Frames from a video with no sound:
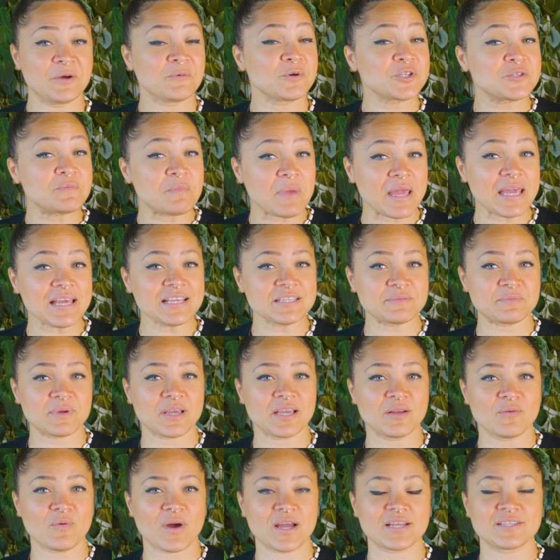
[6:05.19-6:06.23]
which may
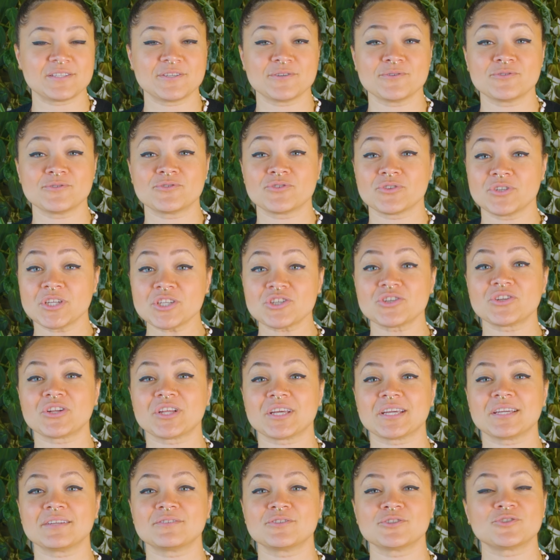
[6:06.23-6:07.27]
explain why it's used
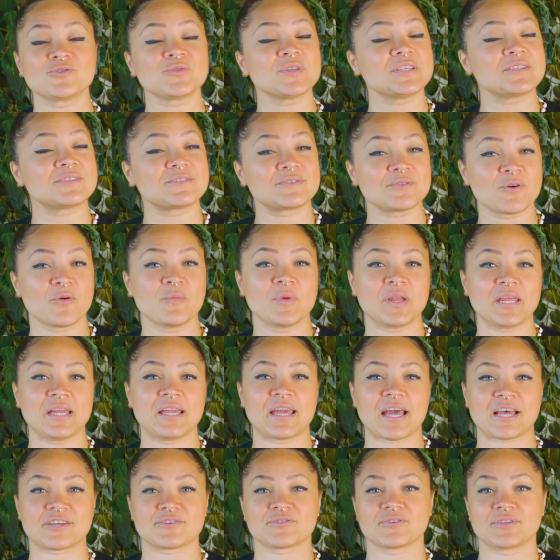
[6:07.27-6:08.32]
traditionally to treat so many
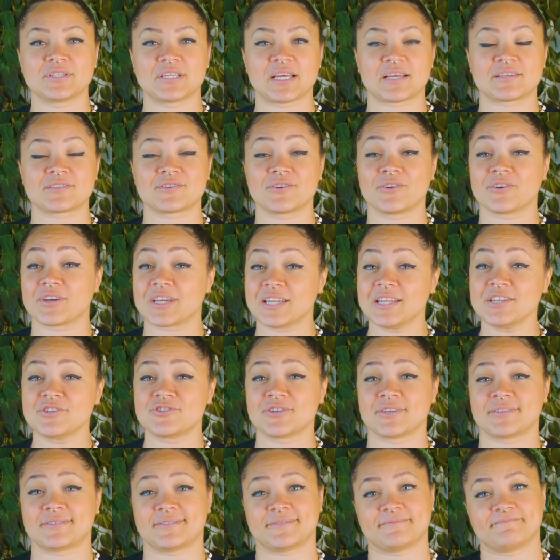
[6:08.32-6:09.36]
gastrointestinal
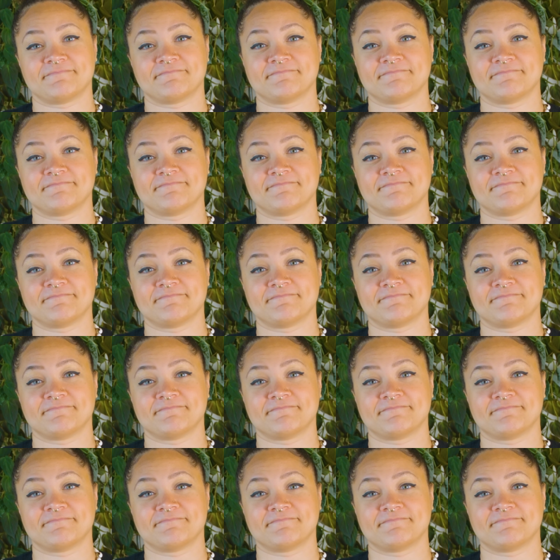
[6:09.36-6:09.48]
conditions.